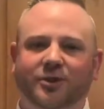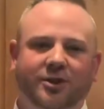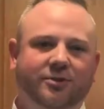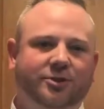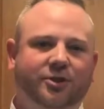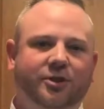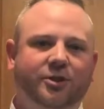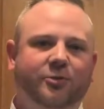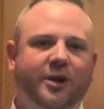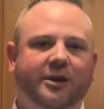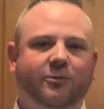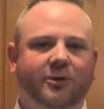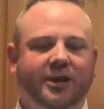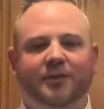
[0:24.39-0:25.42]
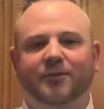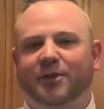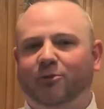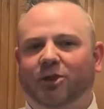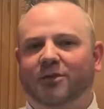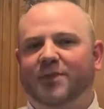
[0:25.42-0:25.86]
You know, during the week, we can
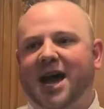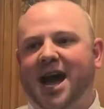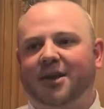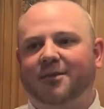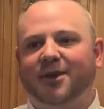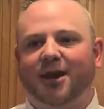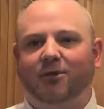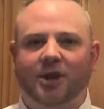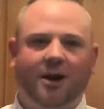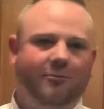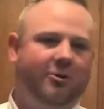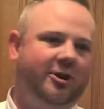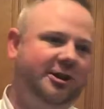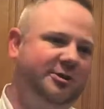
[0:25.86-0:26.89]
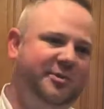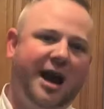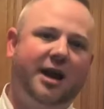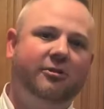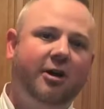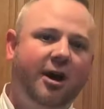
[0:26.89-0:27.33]
be really bad about not wanting to
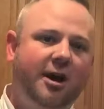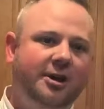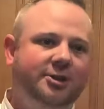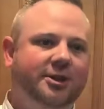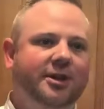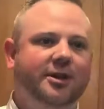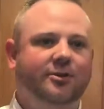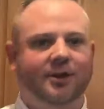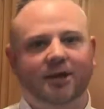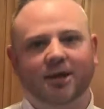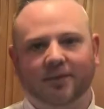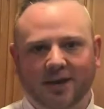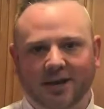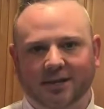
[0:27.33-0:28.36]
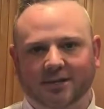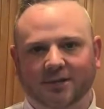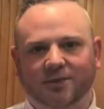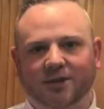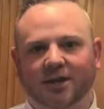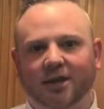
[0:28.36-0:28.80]
pack a lunch, and then you end up getting
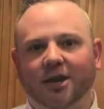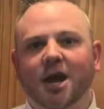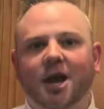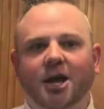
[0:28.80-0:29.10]
something,